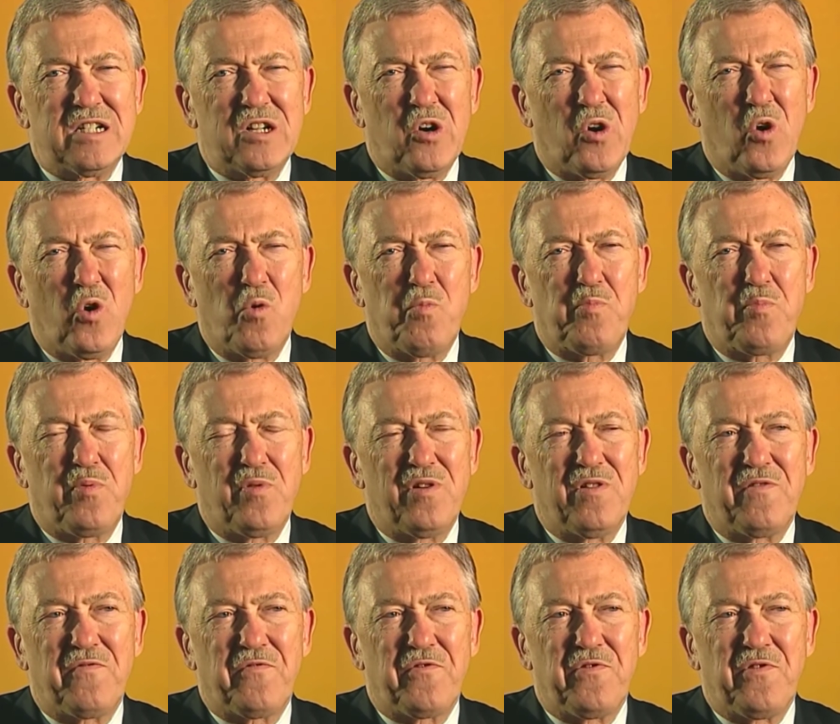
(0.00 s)
hope
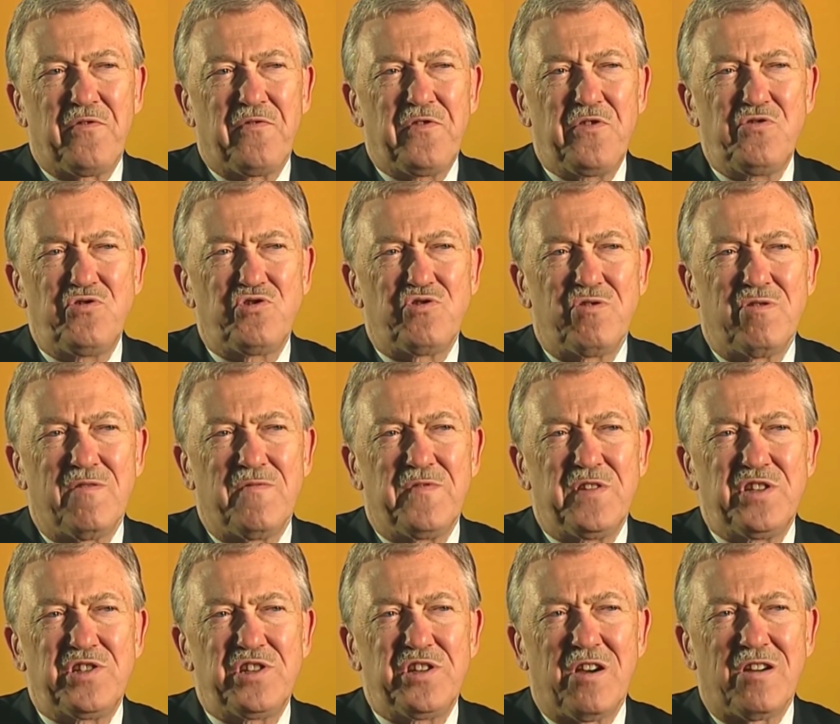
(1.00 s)
uh, for the future of
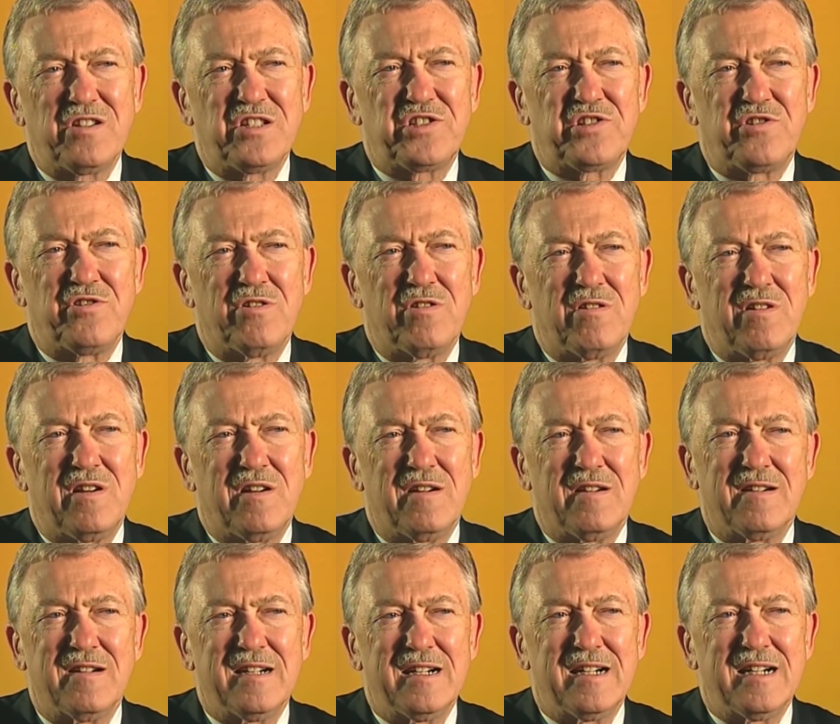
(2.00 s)
this
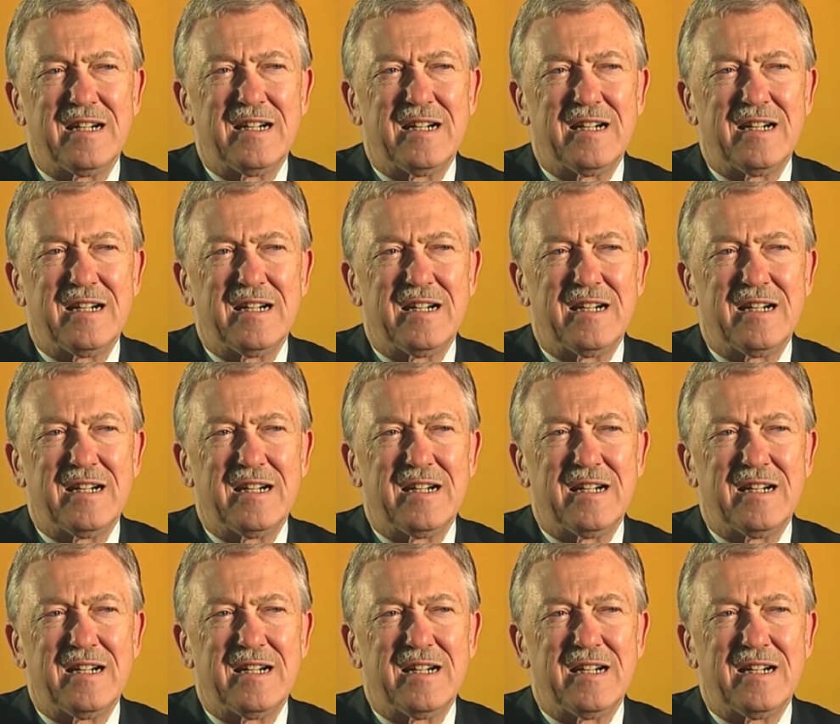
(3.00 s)
youngster. Uh,